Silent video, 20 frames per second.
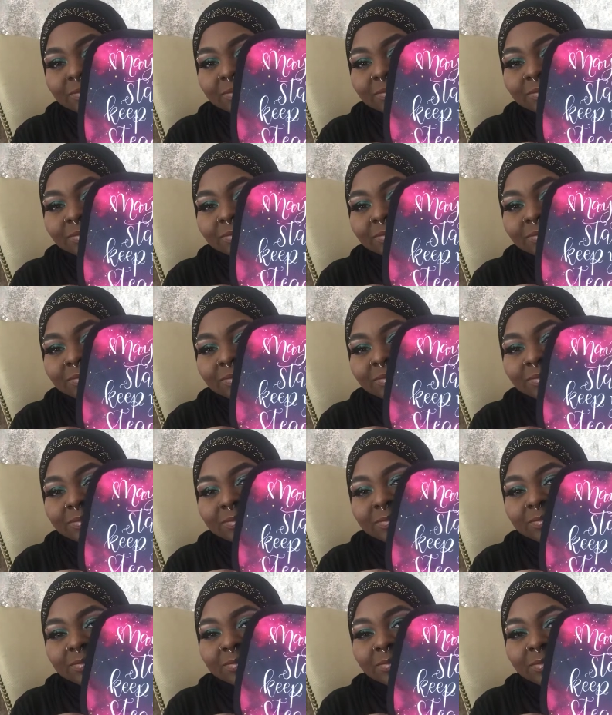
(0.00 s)

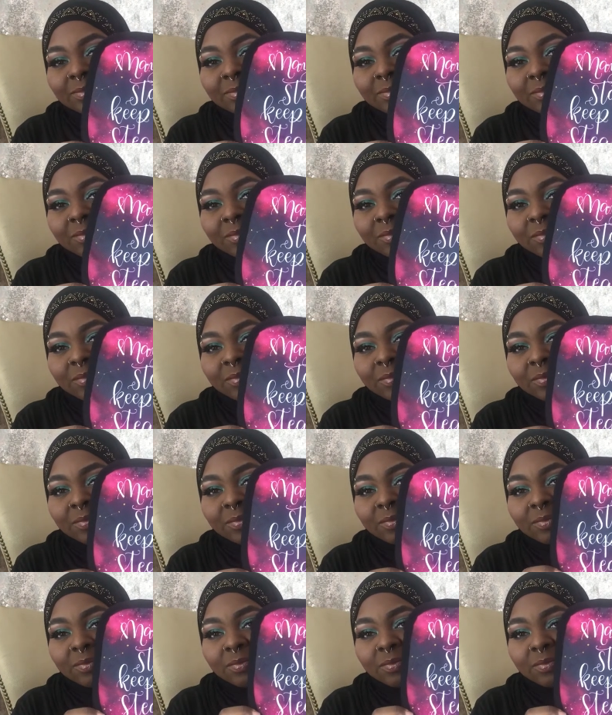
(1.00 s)
[no speech]